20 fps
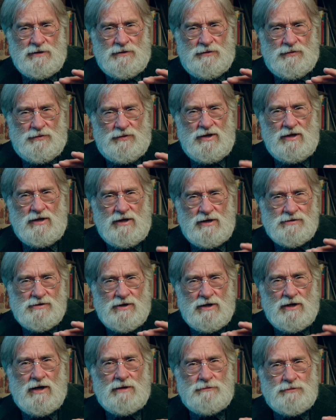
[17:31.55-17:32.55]
thing as
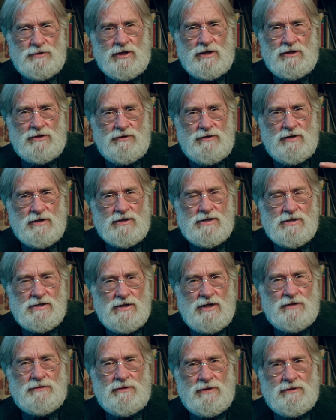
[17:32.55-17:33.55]
an object to the
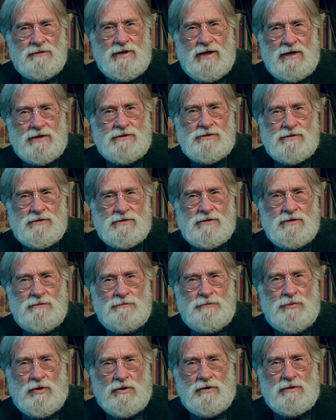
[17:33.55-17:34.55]
extent that that's
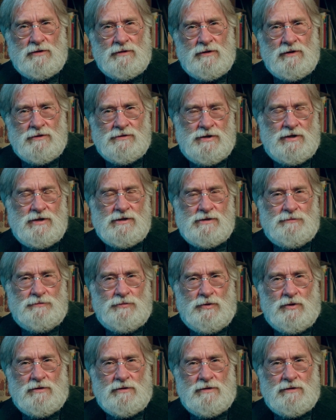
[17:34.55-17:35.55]
important because it is
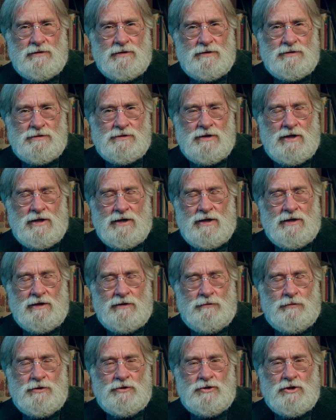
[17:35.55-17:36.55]
important it's not
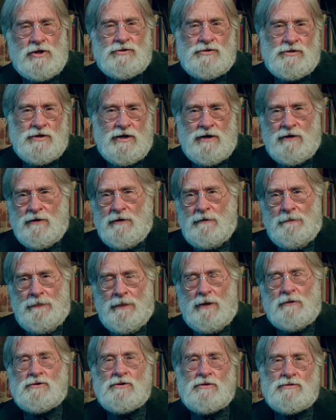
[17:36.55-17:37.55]
like we just say
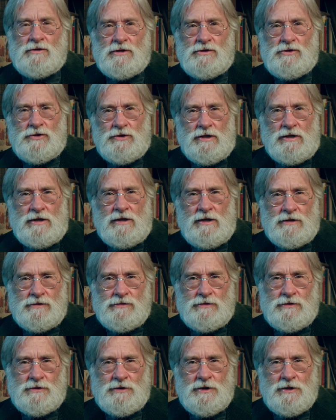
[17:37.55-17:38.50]
there's no such thing as the